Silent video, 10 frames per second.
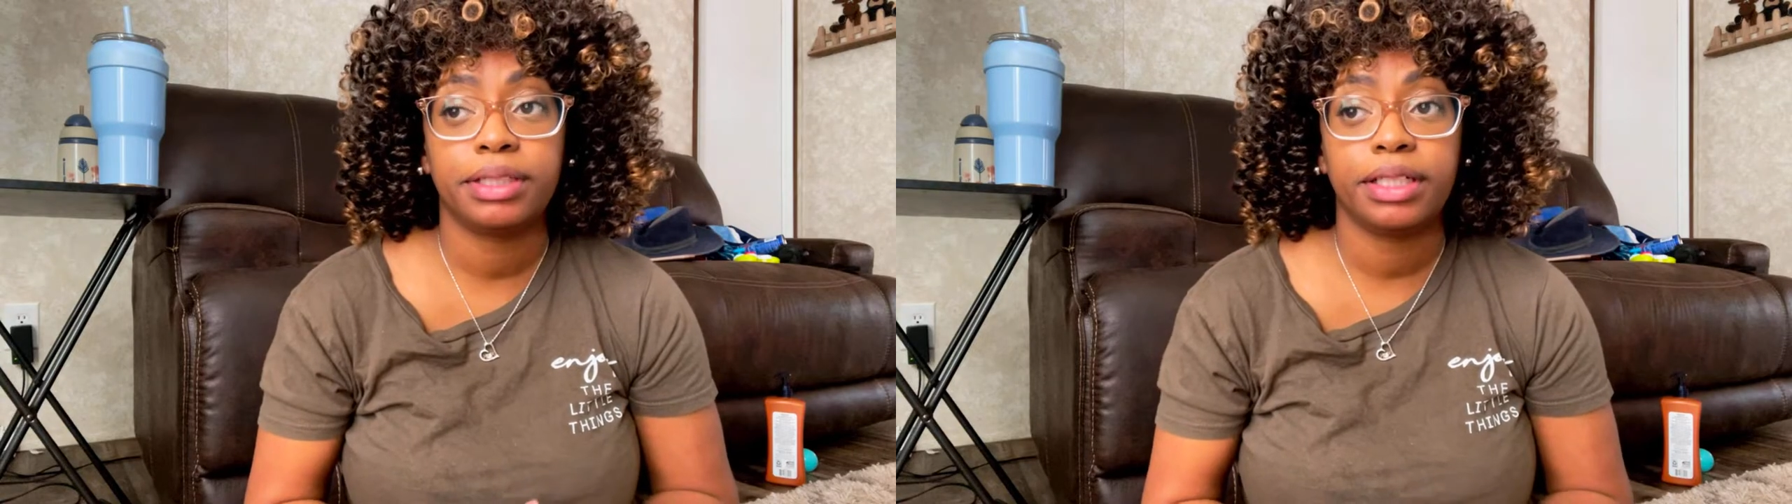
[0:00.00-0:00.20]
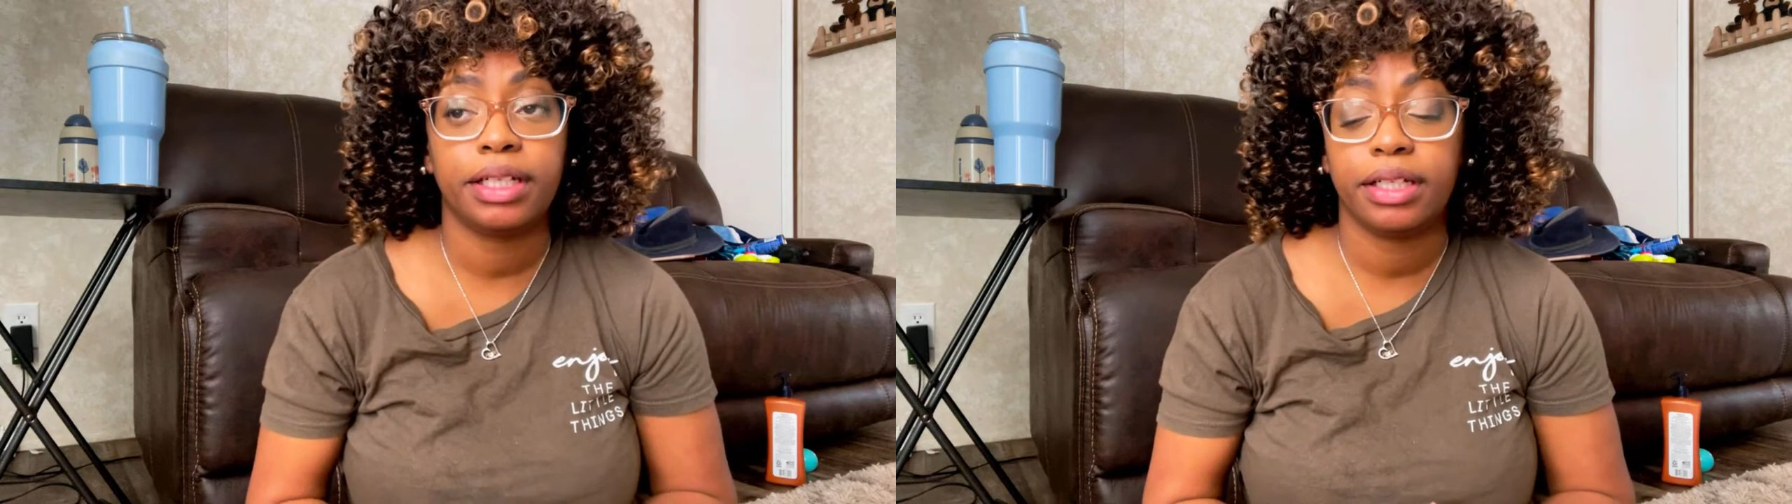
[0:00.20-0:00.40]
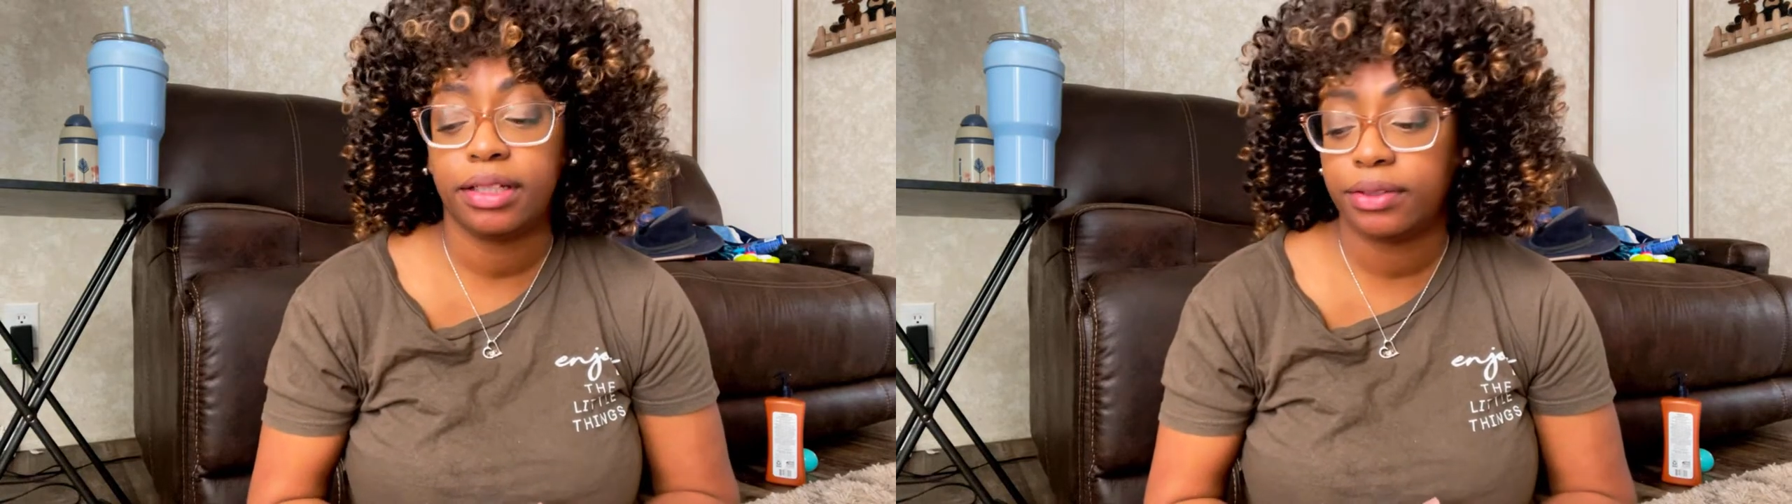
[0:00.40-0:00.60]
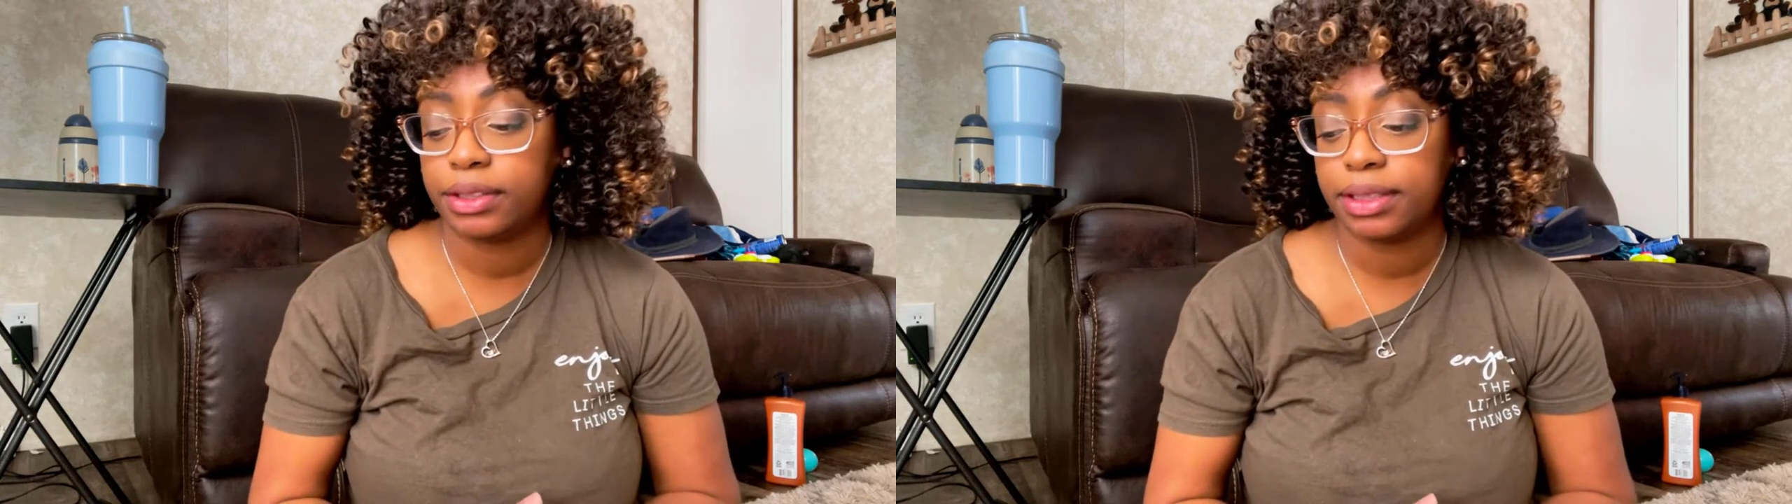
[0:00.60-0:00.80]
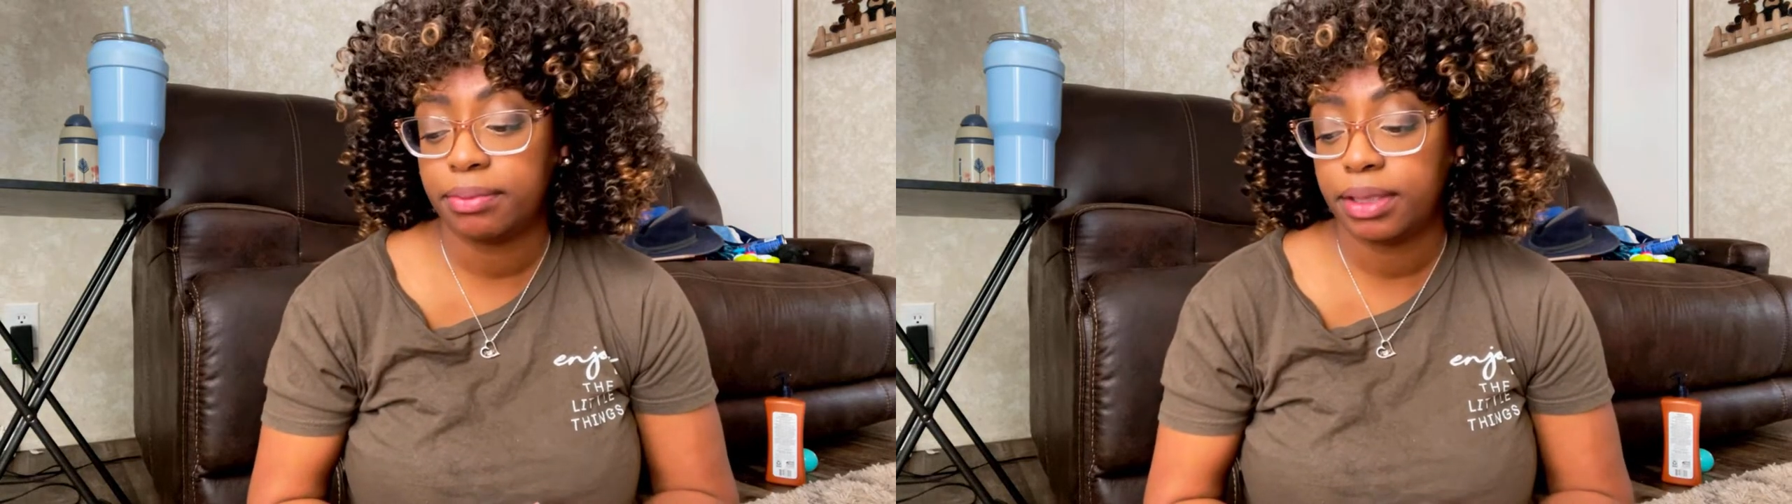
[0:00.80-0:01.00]
in it or
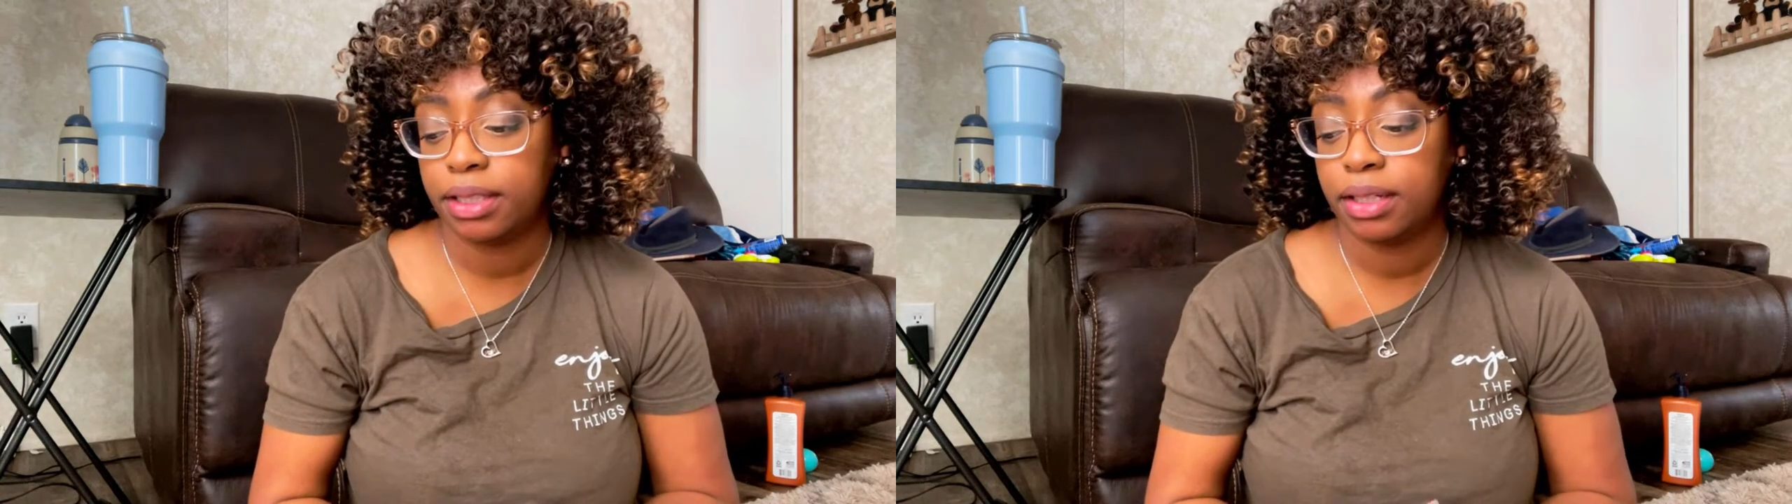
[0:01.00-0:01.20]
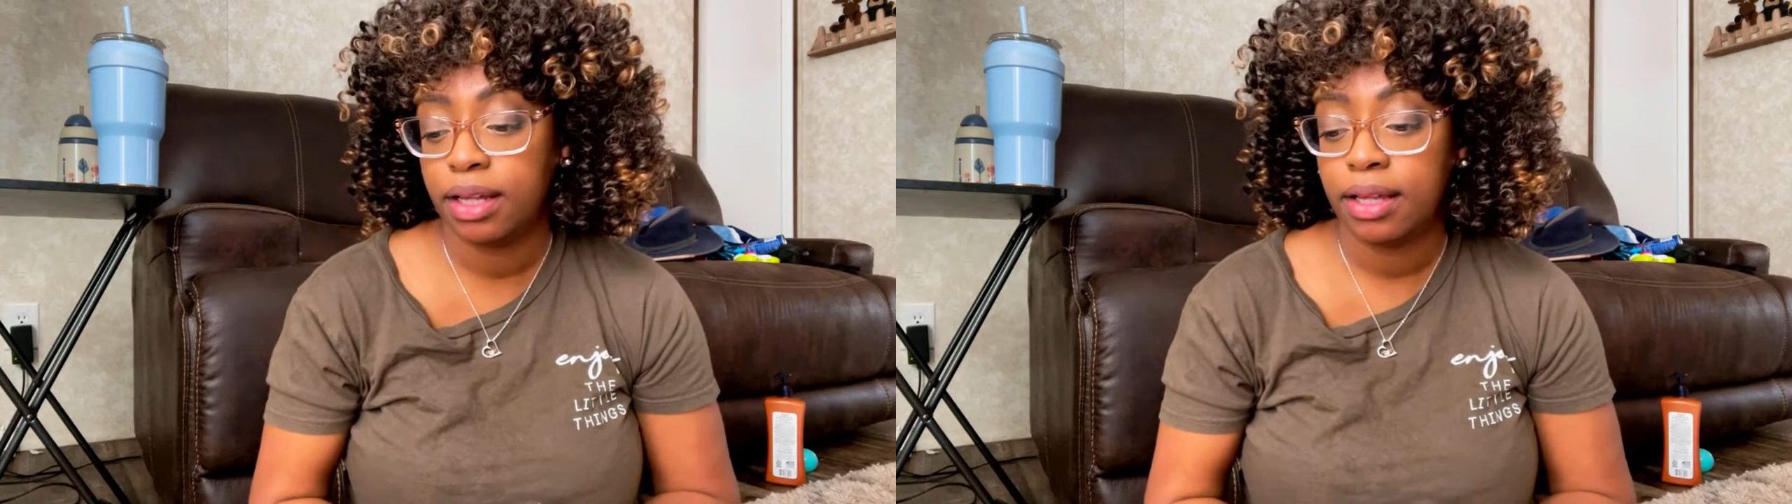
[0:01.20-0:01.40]
something.